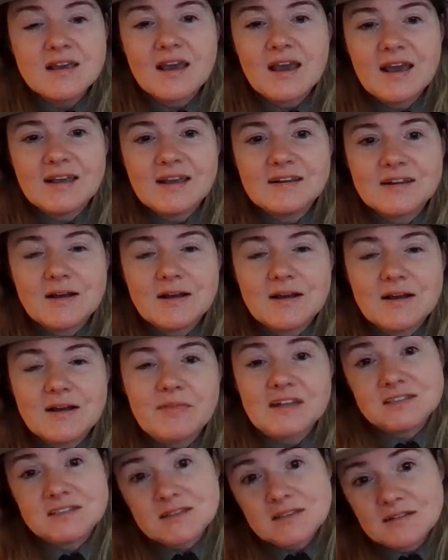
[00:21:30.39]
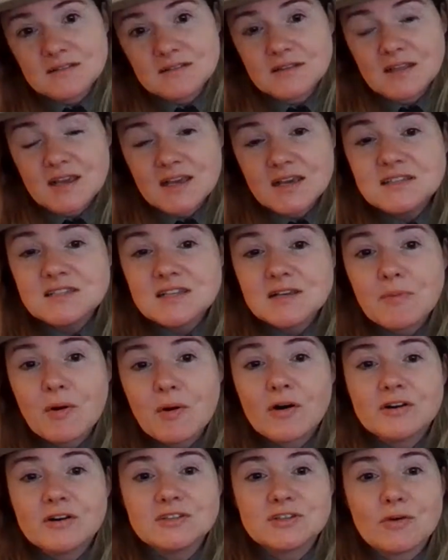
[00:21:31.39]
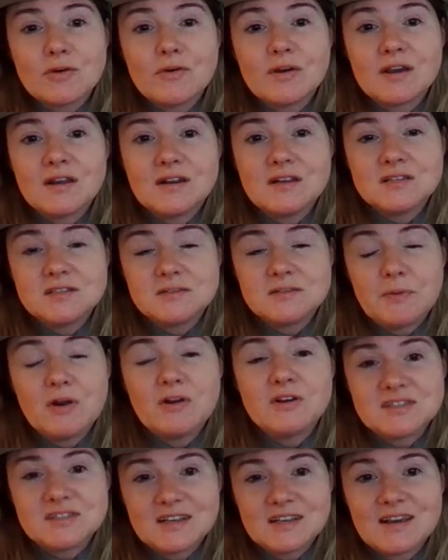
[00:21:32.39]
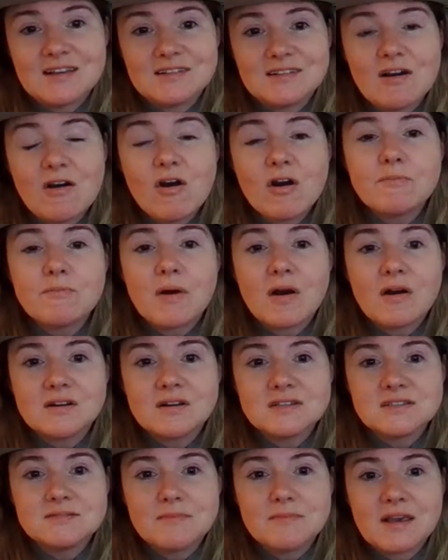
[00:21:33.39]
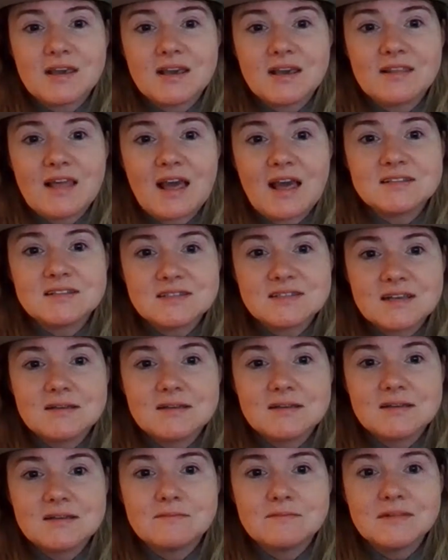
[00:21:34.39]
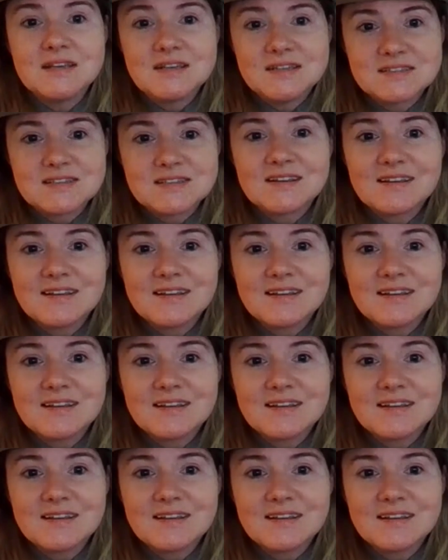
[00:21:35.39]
And that's the easy part, is going in and experiencing it. The hard part is making that seem easy.